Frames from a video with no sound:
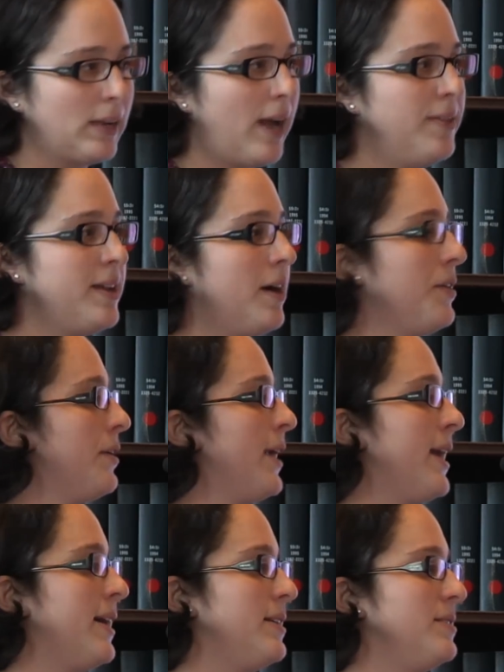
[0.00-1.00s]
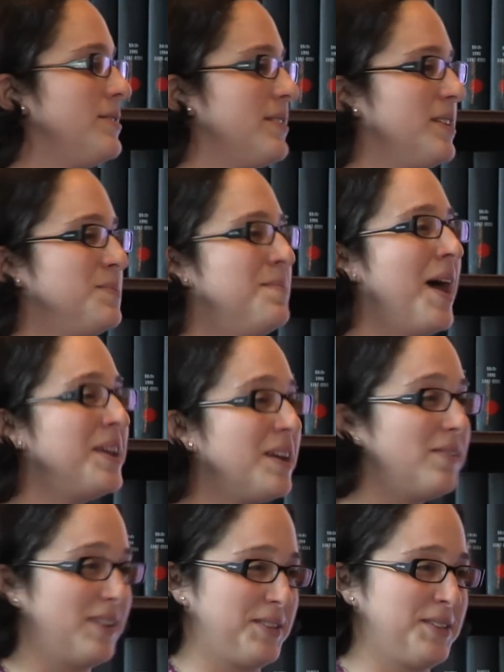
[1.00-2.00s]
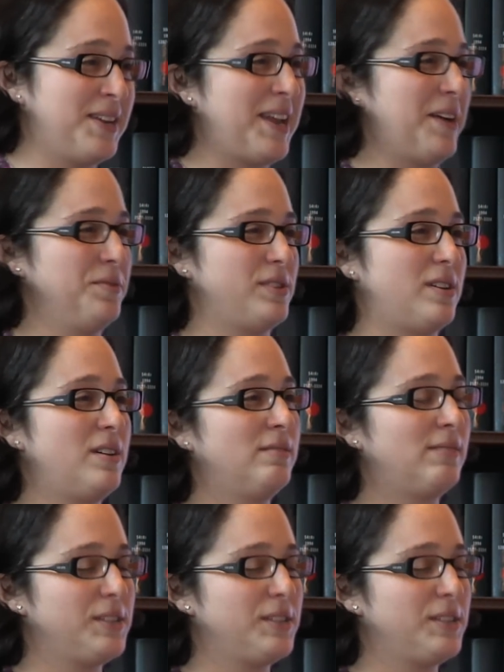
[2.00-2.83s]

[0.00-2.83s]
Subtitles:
On the other hand, as many of us encounter,